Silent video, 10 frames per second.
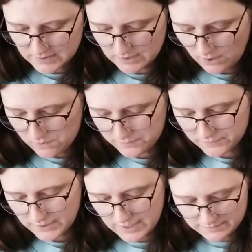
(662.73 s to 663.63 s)

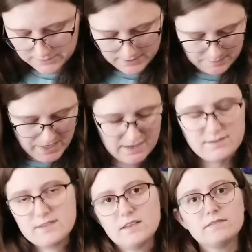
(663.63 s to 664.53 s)
hopefully I will get
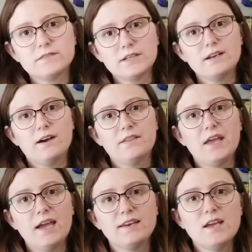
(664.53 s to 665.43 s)
past the foot on
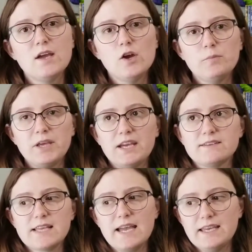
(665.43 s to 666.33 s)
that,
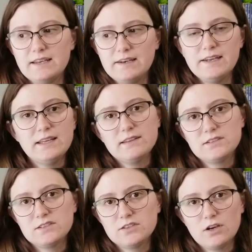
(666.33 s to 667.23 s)
because I can knit the
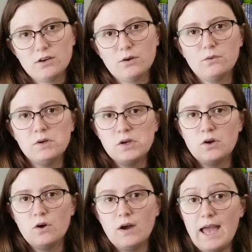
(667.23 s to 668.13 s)
toe
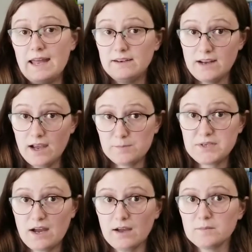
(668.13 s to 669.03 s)
at nap
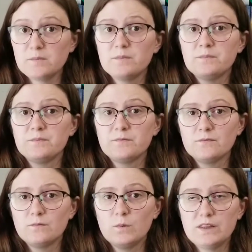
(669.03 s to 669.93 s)
time
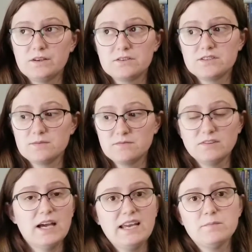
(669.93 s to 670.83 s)
when there's some
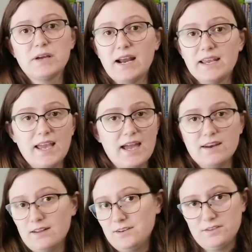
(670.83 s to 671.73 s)
light, but I
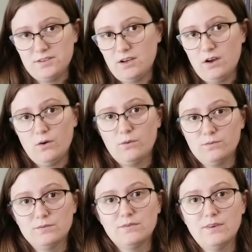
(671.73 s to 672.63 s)
cannot knit the toe
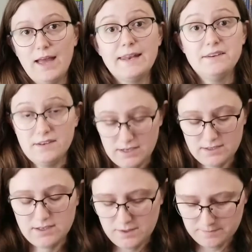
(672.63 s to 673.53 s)
at
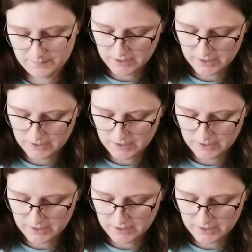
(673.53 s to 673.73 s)
nighttime.